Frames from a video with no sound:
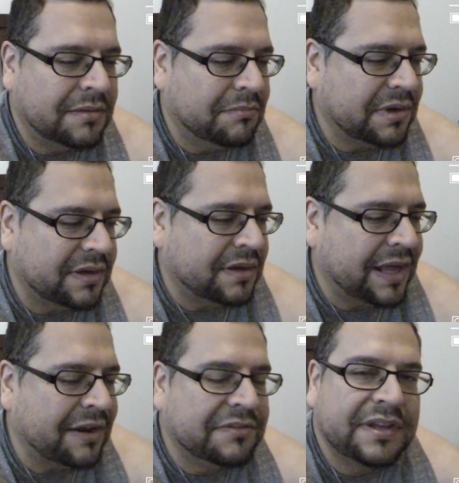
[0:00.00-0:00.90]
but
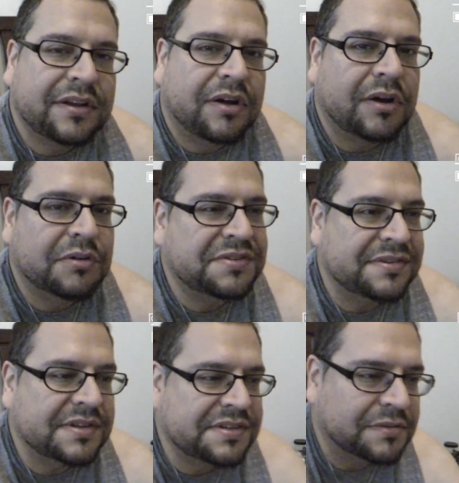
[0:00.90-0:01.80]
I don't think I'll go
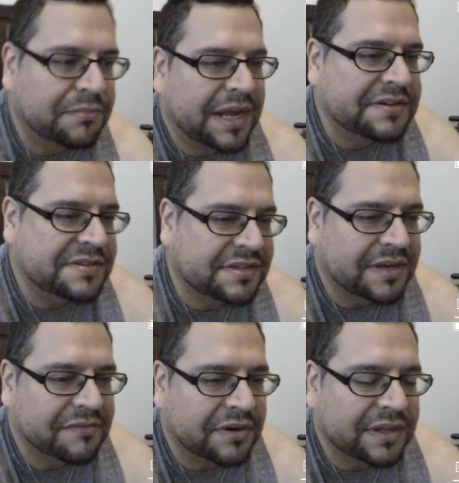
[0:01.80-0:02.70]
traditional mattress
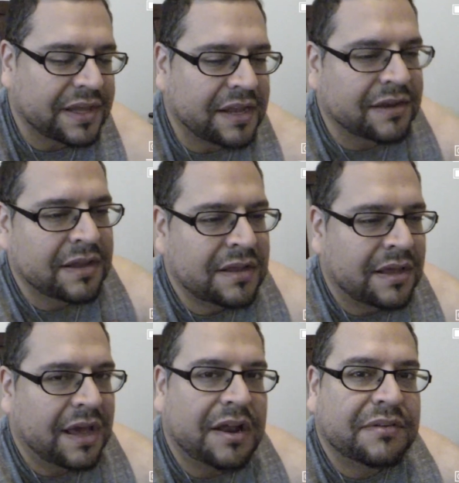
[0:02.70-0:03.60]
ever again.
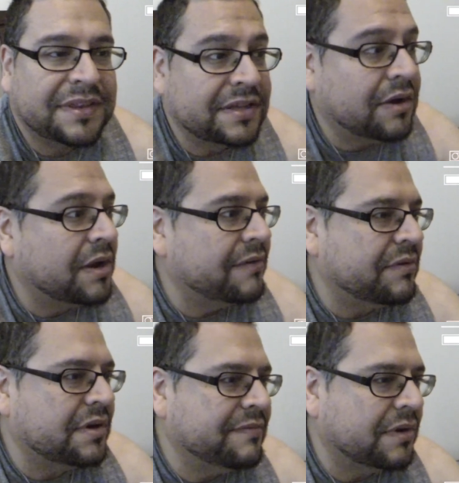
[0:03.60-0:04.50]
I don't think I'll
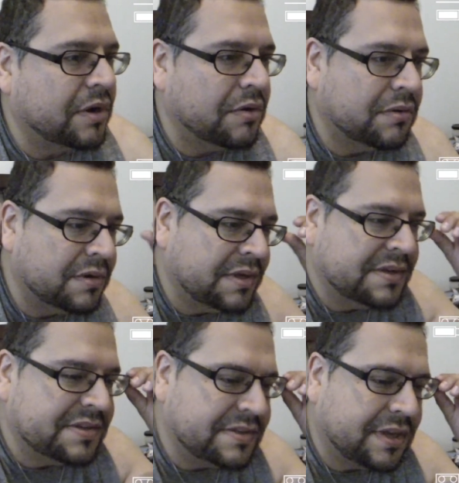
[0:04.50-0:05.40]
ever even go
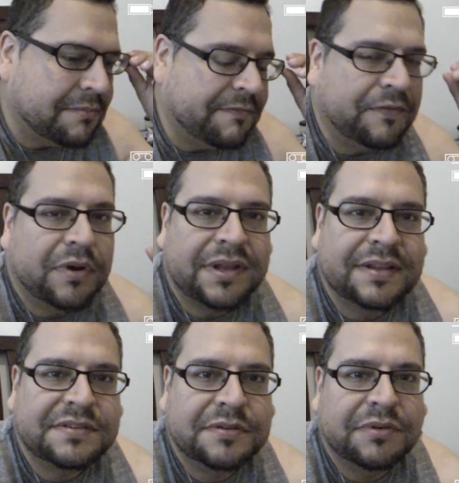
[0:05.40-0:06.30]
step foot
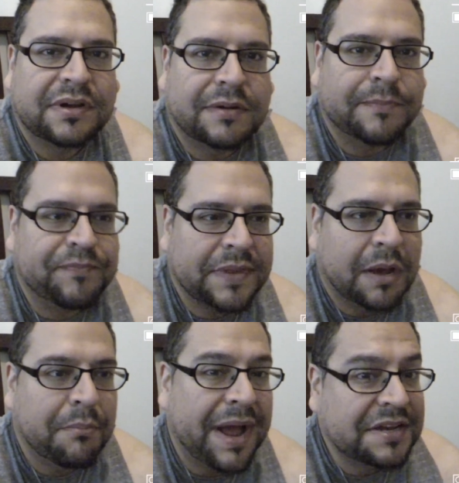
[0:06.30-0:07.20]
into
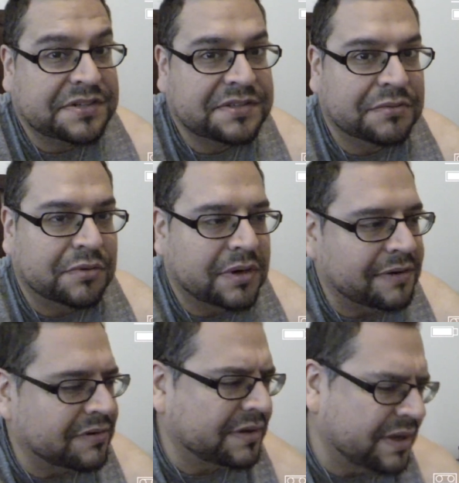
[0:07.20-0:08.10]
a mattress store
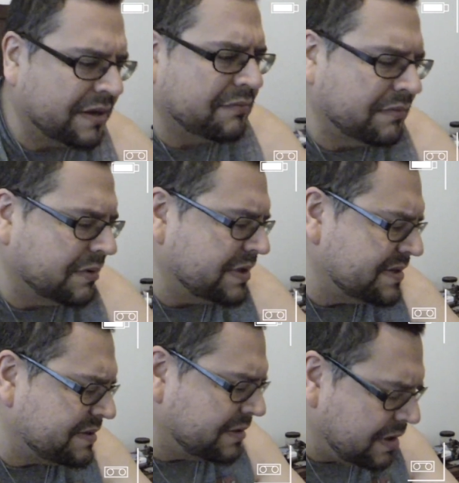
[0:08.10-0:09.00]
ever again.
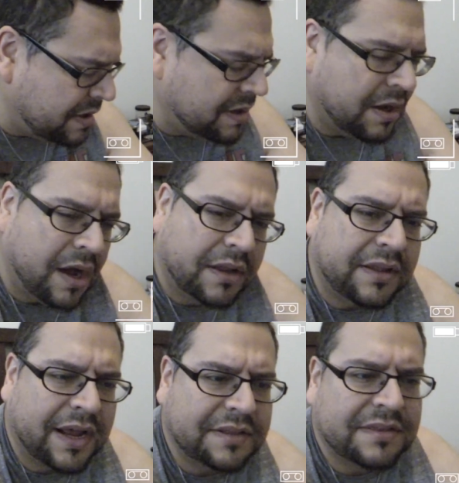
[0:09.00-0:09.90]
These
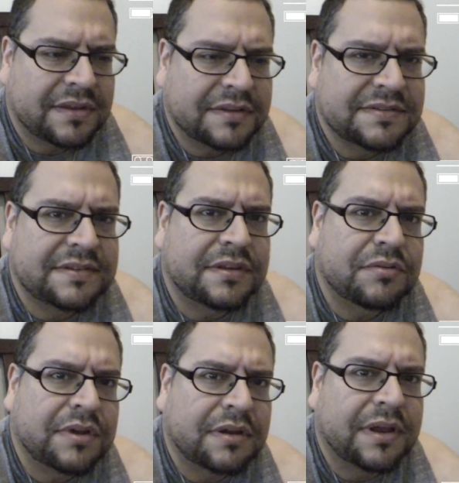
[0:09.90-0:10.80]
online things that
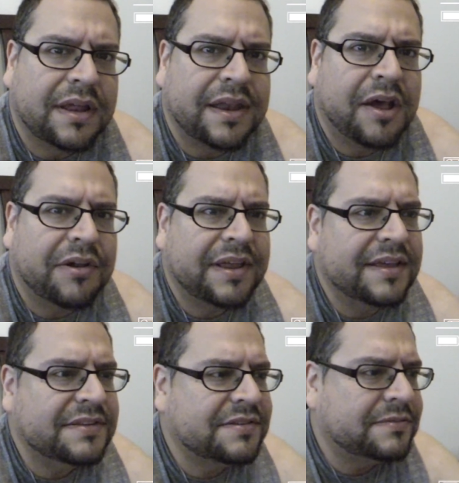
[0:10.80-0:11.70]
you can get
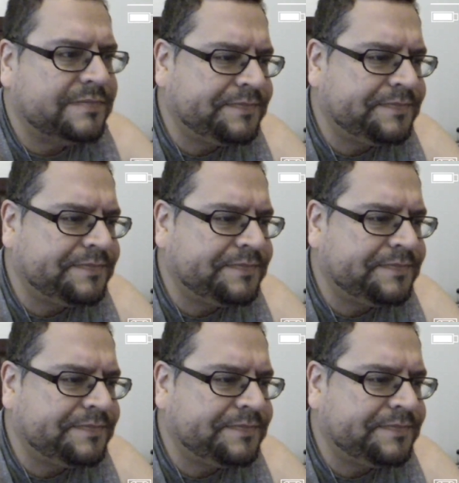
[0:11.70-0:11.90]
nowadays,